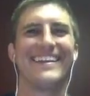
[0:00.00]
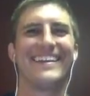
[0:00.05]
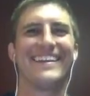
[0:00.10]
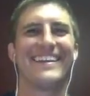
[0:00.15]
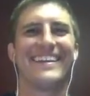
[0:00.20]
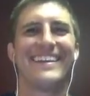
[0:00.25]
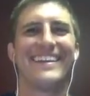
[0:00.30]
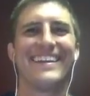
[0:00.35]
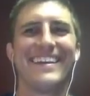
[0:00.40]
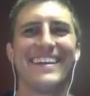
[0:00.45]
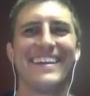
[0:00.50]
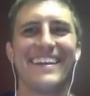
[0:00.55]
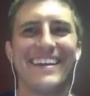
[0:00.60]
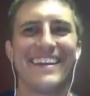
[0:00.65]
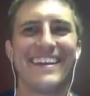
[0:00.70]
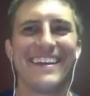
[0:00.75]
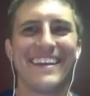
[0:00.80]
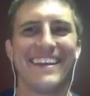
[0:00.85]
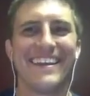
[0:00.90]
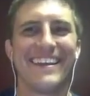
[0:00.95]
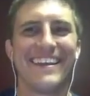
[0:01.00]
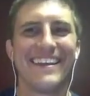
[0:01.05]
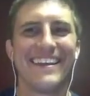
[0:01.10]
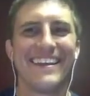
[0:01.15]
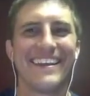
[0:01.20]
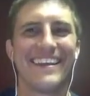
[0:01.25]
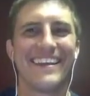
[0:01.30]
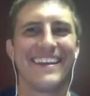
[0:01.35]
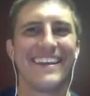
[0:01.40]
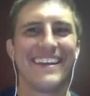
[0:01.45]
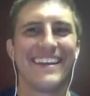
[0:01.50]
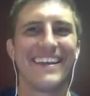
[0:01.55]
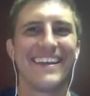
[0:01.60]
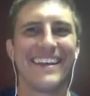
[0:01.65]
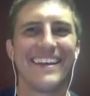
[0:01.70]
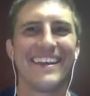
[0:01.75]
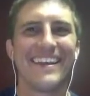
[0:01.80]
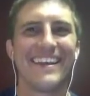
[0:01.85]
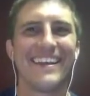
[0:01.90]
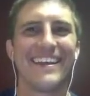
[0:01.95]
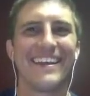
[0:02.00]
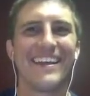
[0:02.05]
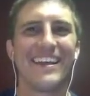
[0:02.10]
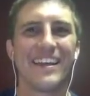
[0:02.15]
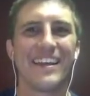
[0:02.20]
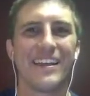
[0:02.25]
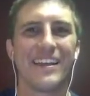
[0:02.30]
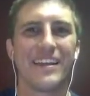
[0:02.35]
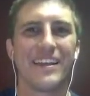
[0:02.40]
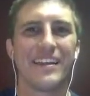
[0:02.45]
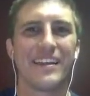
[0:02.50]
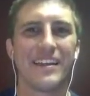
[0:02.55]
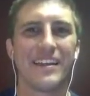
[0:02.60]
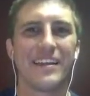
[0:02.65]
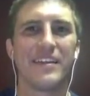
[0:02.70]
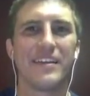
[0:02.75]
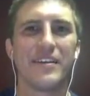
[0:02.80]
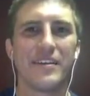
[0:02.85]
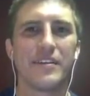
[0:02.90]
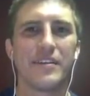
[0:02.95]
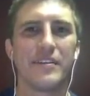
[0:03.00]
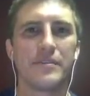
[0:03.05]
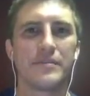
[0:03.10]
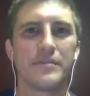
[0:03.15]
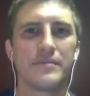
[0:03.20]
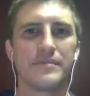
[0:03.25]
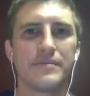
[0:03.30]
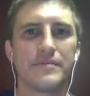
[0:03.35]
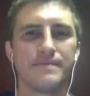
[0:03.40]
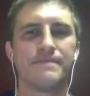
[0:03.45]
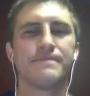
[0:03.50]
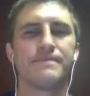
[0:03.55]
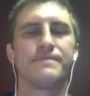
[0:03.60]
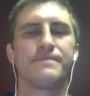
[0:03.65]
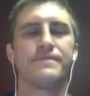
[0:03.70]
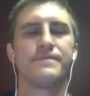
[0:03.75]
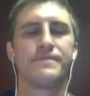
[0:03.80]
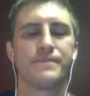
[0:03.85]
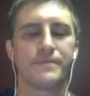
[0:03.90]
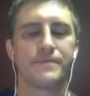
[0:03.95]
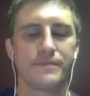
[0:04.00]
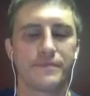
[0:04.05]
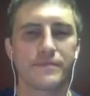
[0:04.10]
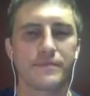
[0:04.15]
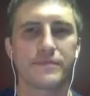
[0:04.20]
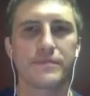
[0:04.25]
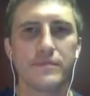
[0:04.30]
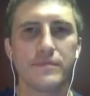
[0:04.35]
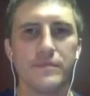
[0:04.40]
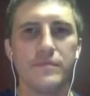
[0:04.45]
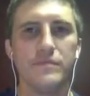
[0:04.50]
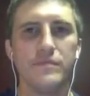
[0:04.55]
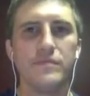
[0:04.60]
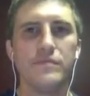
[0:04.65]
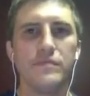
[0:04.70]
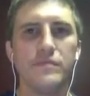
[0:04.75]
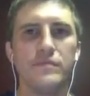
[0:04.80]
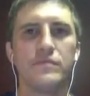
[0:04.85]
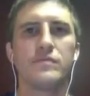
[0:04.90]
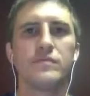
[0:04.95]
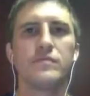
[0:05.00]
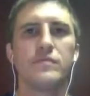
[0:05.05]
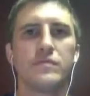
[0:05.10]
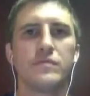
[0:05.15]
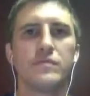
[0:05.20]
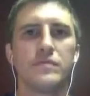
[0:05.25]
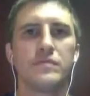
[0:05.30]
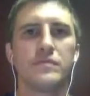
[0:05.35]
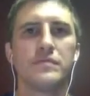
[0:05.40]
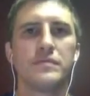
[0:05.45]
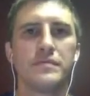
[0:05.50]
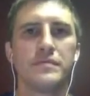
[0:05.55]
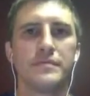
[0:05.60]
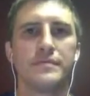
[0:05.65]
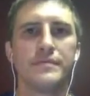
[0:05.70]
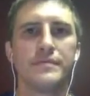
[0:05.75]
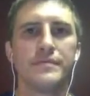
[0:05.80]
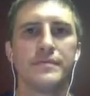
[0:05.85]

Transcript: (silent)